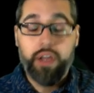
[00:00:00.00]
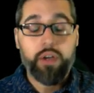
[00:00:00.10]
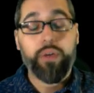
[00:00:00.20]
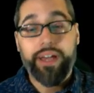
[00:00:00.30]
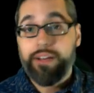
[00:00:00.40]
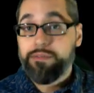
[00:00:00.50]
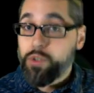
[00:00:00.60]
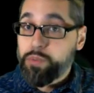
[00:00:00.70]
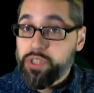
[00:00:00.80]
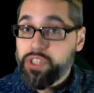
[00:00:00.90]
We have
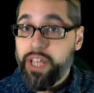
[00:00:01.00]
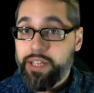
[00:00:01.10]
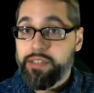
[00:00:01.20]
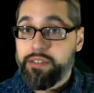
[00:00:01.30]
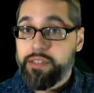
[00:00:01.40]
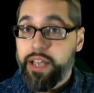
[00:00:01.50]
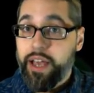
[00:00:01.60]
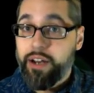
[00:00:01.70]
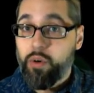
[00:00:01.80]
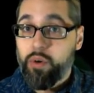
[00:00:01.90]
Super Saiyan
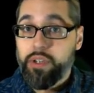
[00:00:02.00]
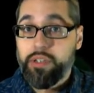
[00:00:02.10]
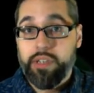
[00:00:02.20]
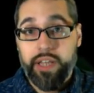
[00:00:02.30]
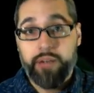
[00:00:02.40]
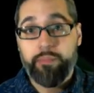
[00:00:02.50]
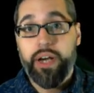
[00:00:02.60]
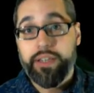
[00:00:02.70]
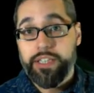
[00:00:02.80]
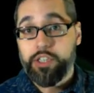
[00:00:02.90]
category led
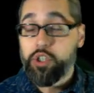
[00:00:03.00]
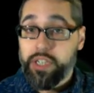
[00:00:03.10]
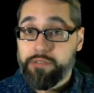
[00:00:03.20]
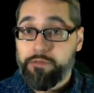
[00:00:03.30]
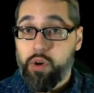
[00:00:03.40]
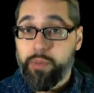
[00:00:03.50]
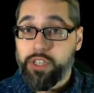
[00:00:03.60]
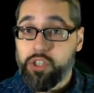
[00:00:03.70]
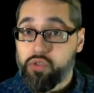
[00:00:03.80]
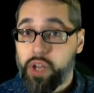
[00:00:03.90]
by the
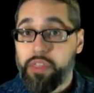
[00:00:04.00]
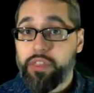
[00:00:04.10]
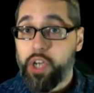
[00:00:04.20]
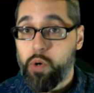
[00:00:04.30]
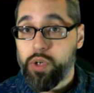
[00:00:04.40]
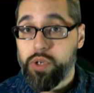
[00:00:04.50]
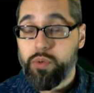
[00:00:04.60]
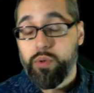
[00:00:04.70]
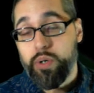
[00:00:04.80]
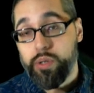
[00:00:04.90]
transforming strength Goku,
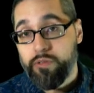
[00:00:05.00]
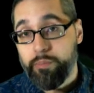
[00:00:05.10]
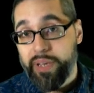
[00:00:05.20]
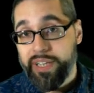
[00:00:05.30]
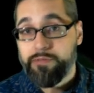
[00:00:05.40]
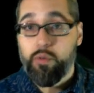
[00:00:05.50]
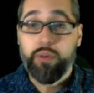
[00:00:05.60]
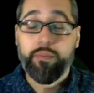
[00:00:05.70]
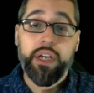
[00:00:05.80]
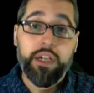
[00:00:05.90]
who goes from base
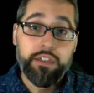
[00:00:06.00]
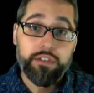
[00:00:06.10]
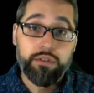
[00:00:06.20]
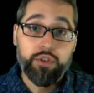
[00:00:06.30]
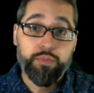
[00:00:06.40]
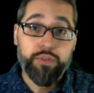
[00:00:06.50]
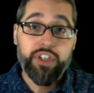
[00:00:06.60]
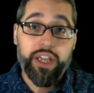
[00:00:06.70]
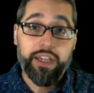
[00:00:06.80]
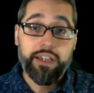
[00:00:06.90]
form to Super
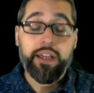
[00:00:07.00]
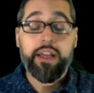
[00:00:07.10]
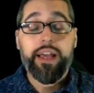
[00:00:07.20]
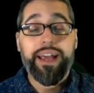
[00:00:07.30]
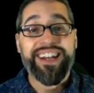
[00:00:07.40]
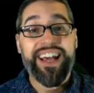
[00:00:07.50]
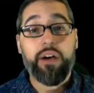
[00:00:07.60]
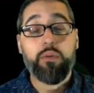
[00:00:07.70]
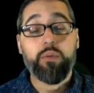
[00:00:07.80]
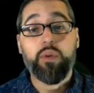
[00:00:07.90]
Saiyan, and
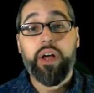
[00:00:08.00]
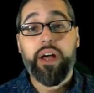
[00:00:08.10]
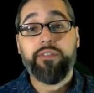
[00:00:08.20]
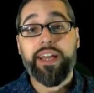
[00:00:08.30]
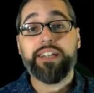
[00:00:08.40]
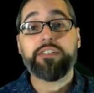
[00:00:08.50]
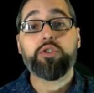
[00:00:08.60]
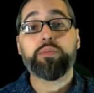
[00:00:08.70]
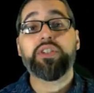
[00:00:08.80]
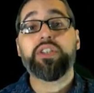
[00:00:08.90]
now we will have a
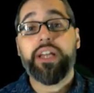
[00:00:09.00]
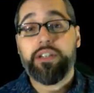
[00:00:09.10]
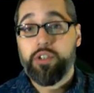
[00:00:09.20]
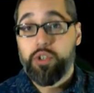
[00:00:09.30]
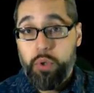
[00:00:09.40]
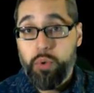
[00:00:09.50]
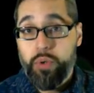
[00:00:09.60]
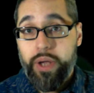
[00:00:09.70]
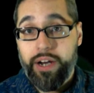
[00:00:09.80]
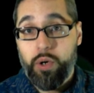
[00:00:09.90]
Super Saiyan
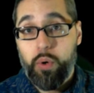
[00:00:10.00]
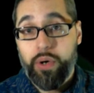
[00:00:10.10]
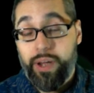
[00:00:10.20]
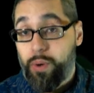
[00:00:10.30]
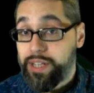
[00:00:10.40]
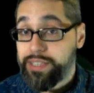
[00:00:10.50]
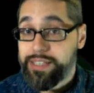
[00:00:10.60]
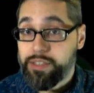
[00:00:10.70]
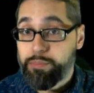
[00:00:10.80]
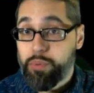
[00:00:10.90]
2 category. Now, why is
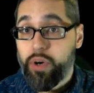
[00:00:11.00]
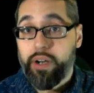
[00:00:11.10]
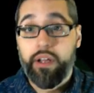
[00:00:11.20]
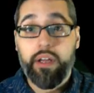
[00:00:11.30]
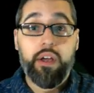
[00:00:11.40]
this important?